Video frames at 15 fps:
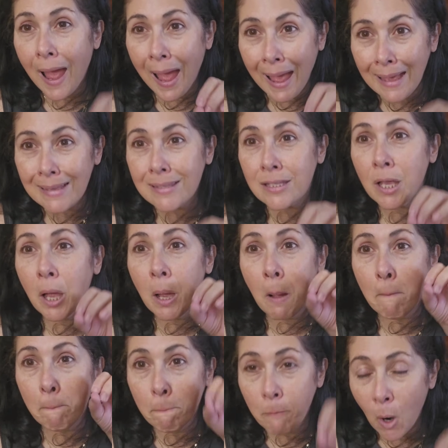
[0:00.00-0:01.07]
as
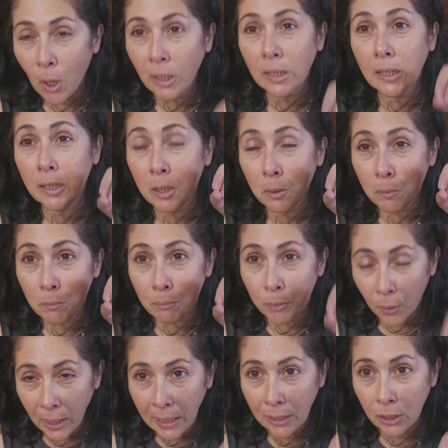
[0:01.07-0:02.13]
Marlon
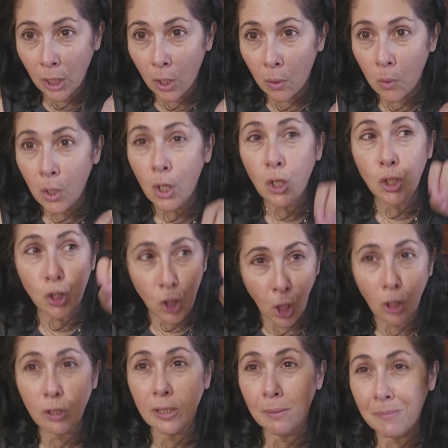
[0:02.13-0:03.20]
Brando
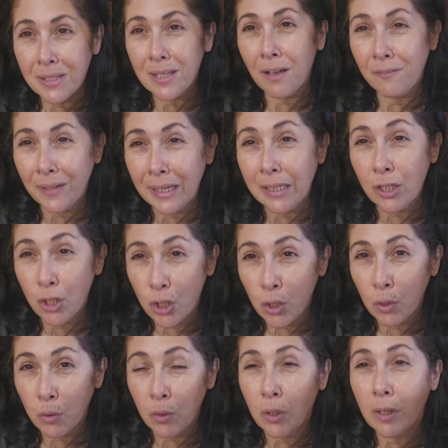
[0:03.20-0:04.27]
turned himself
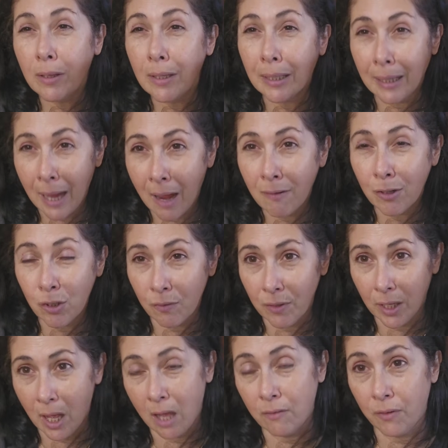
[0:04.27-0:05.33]
into the character of
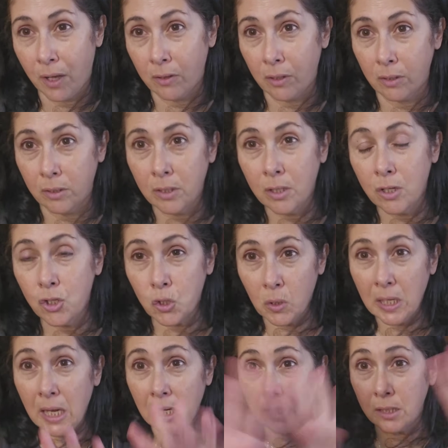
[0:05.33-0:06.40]
the Godfather. So
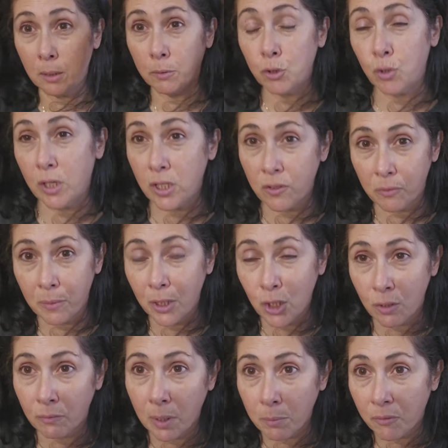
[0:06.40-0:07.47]
he had a double
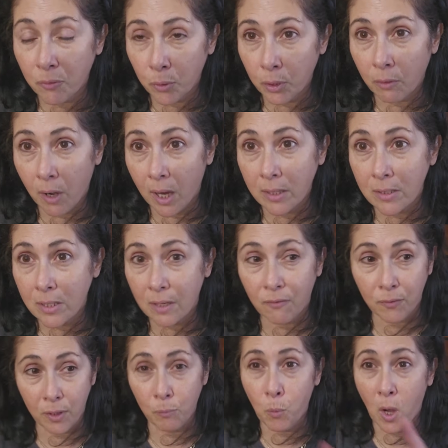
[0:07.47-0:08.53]
transformation right before your eyes.
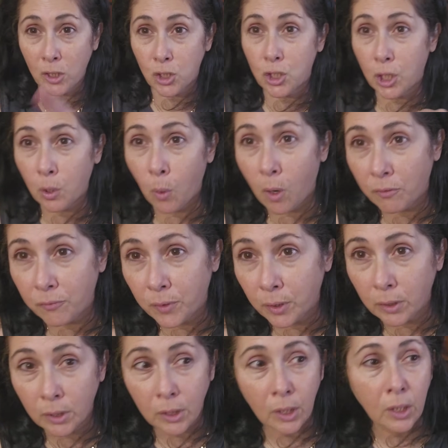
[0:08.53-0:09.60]
Watch The
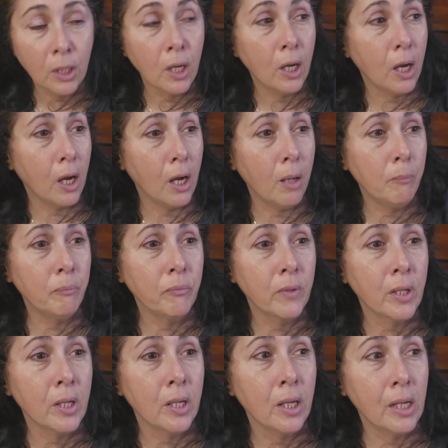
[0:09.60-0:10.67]
Offer.
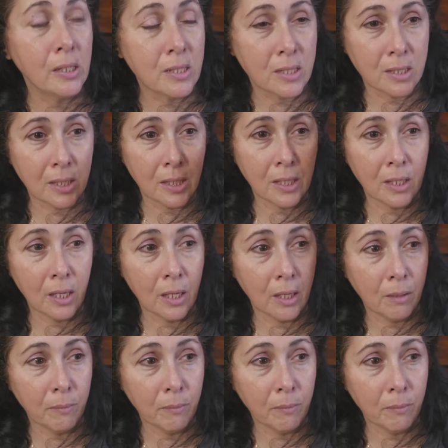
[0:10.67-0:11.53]
It's the